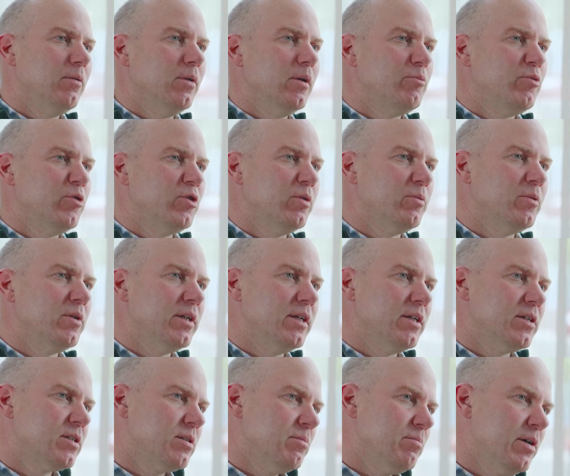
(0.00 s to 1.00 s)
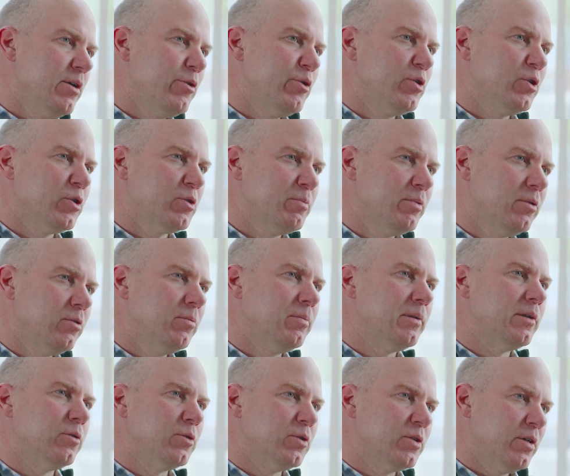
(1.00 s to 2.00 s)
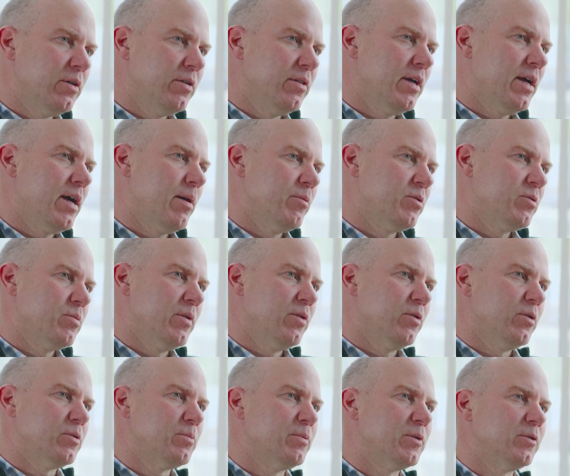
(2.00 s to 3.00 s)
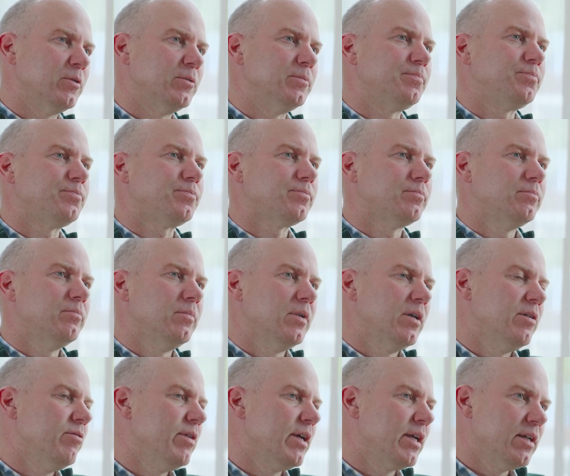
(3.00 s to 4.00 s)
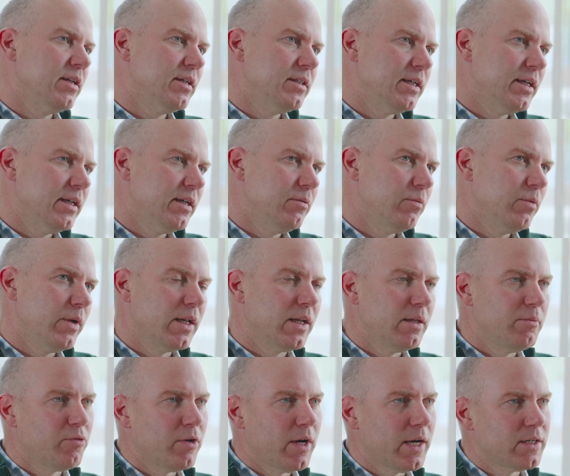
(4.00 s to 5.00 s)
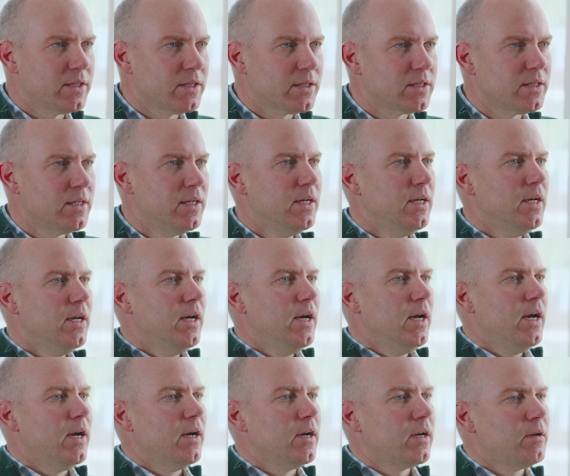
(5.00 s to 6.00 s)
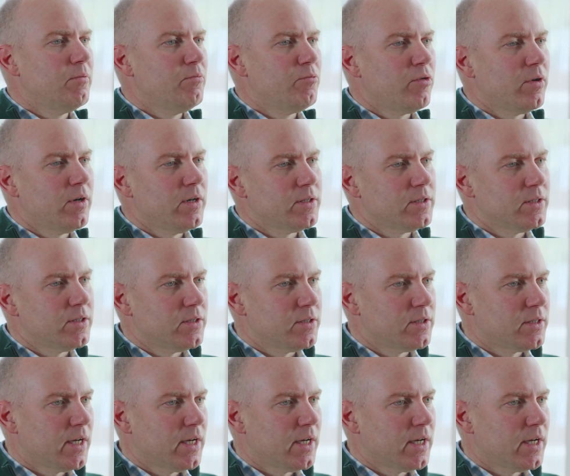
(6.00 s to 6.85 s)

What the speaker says: work predominantly at St Mary's Hospital, but also at the Hammersmith Hospital. My regular weekly practice comprises